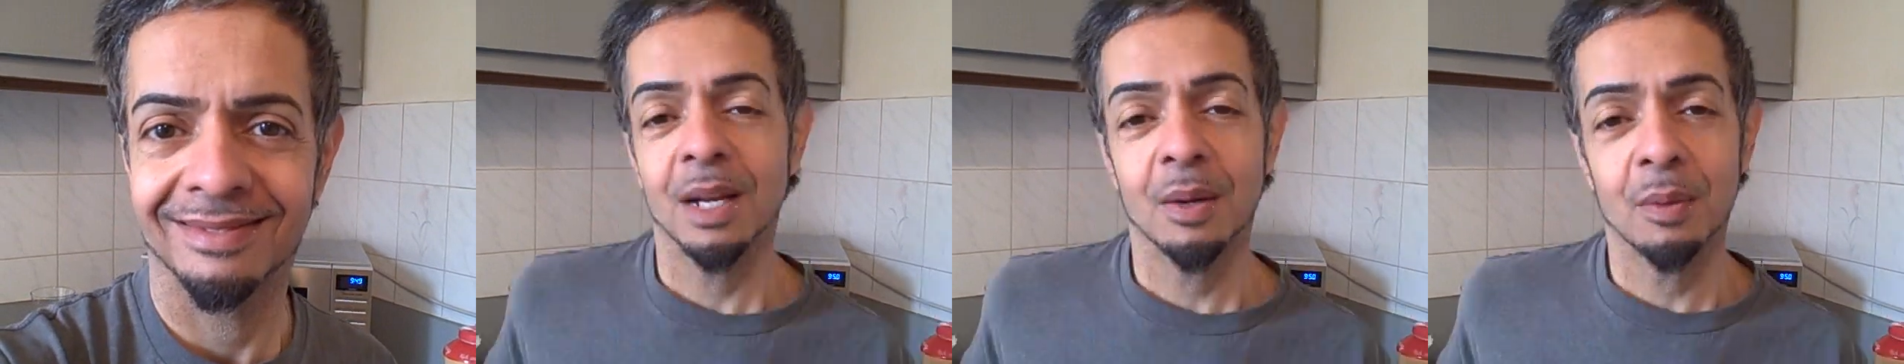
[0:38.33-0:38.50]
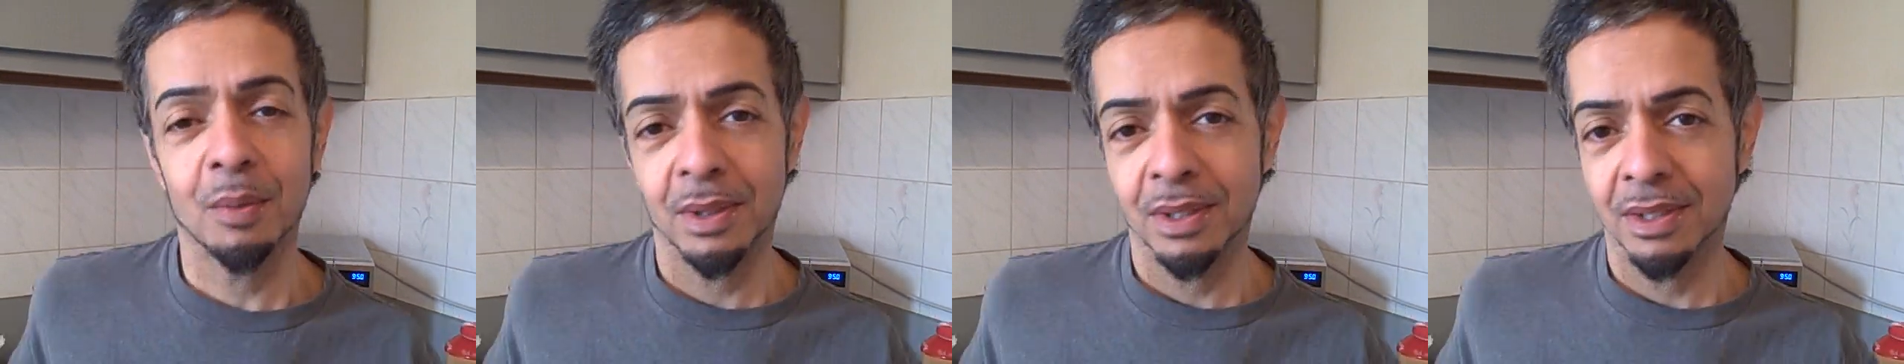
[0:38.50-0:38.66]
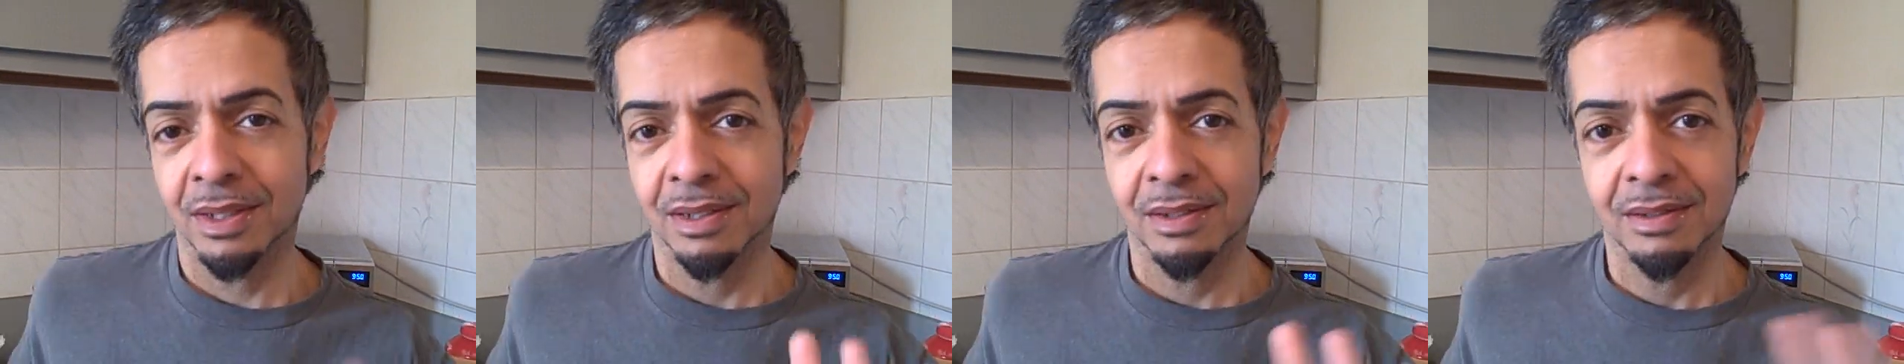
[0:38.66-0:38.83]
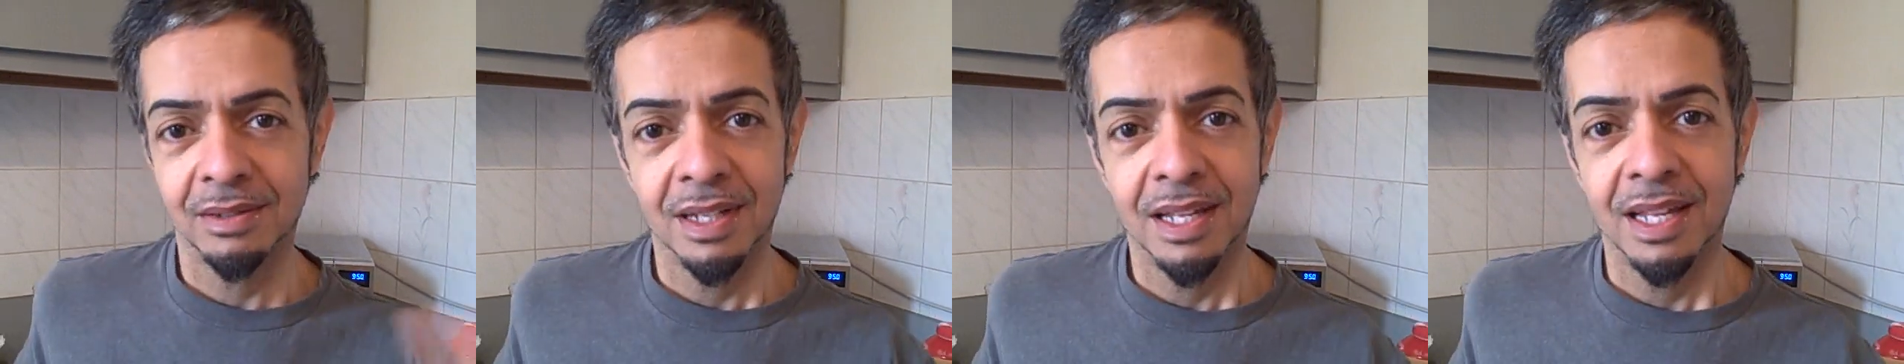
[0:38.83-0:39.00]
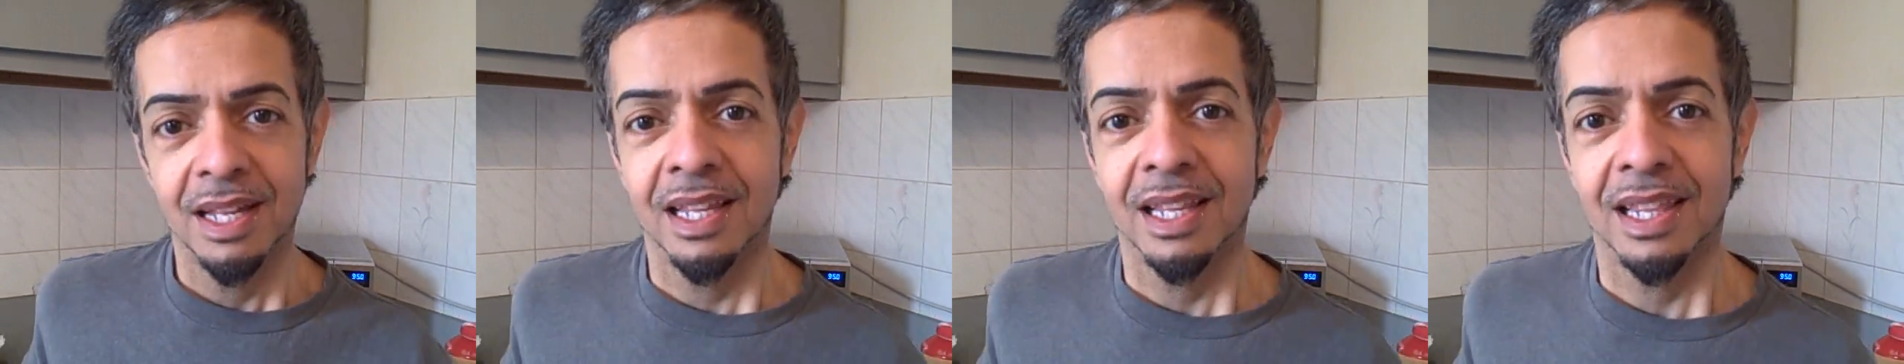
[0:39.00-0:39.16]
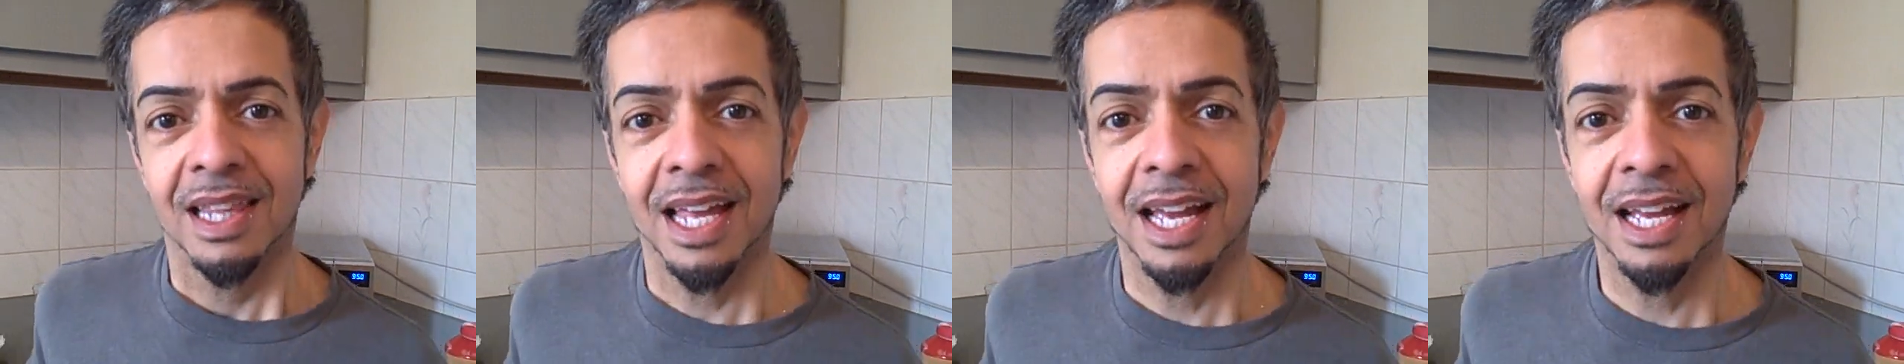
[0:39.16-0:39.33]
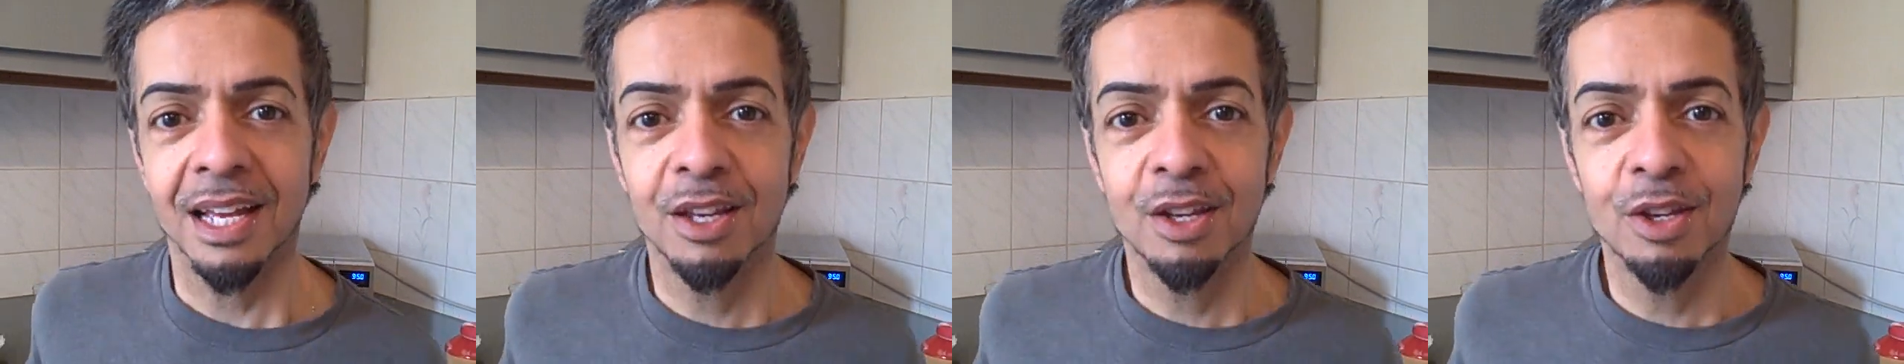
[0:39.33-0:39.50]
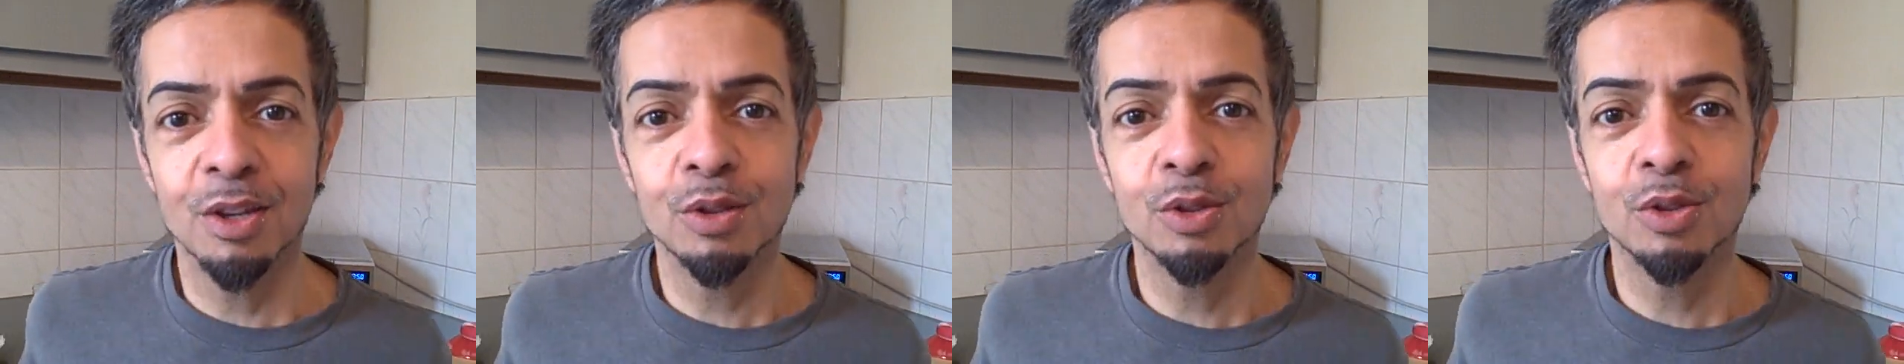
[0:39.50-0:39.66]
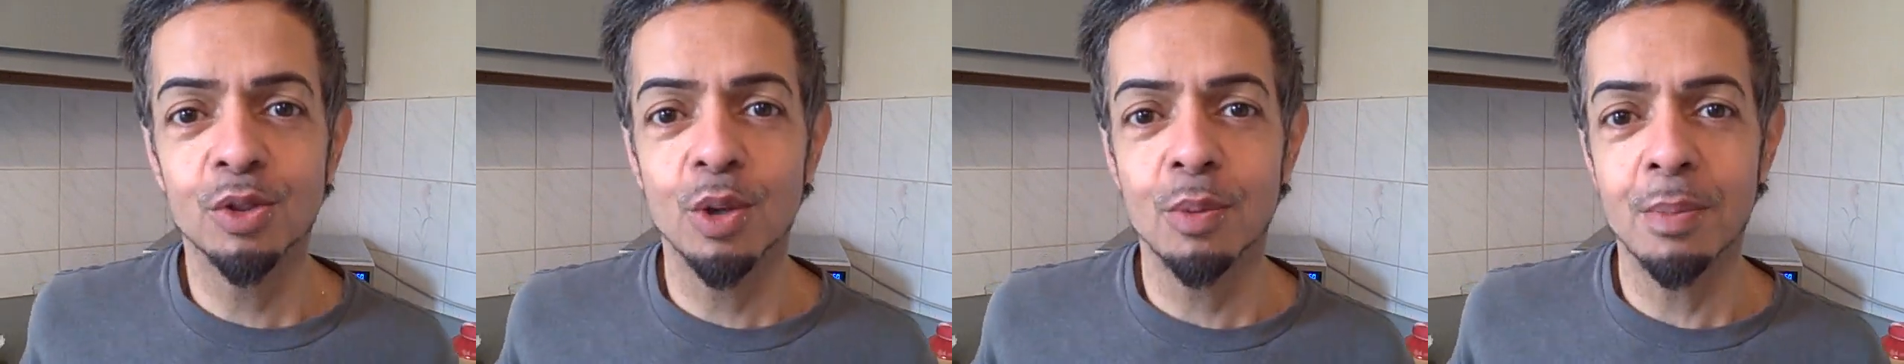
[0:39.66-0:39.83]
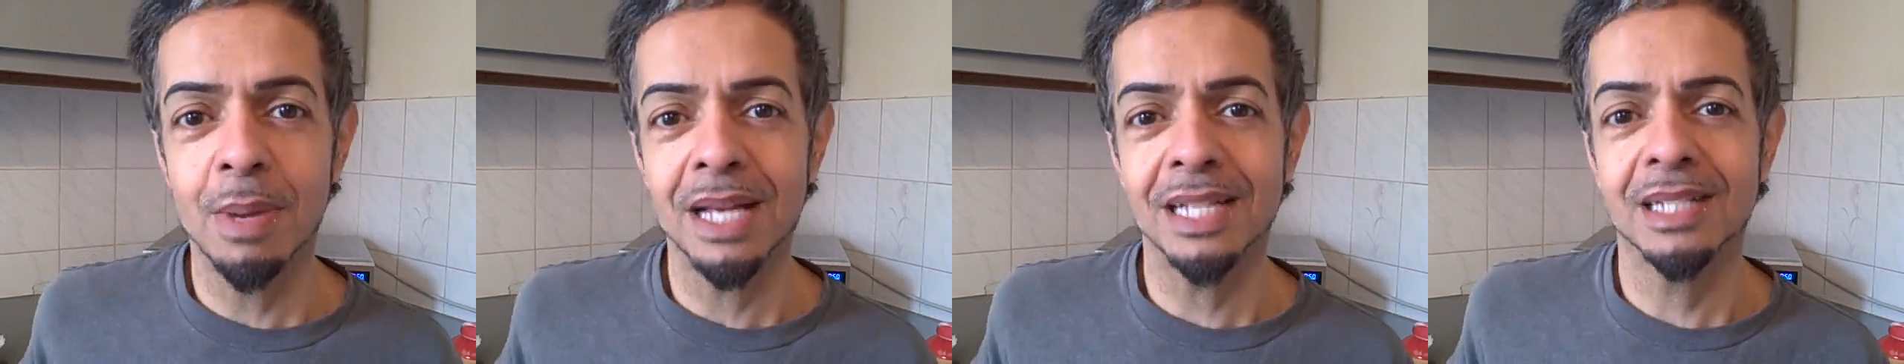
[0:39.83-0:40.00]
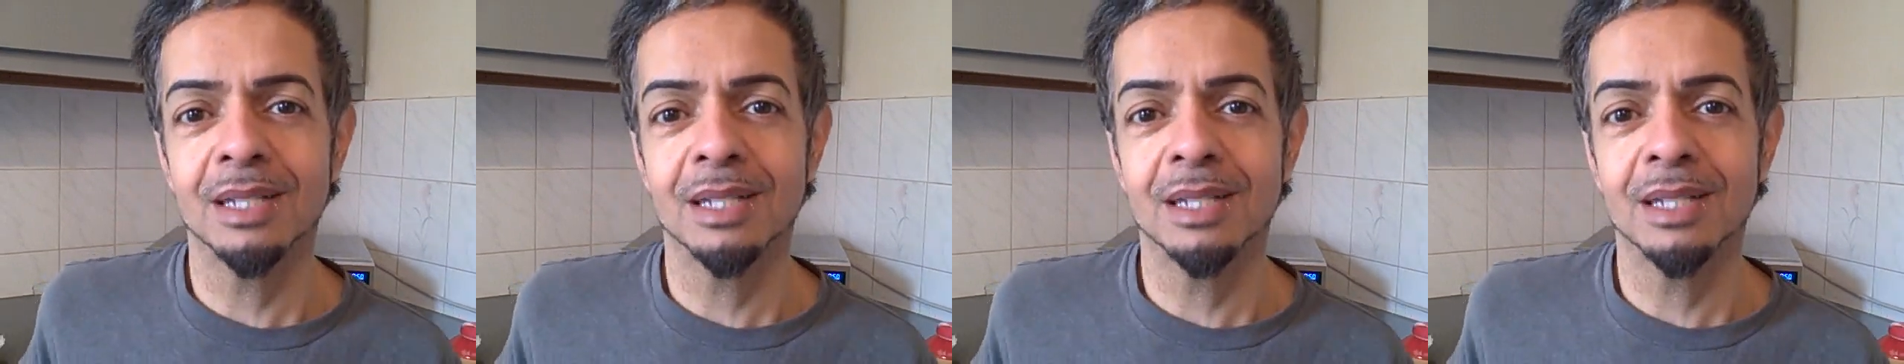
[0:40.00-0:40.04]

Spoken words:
And I want to thank YouTube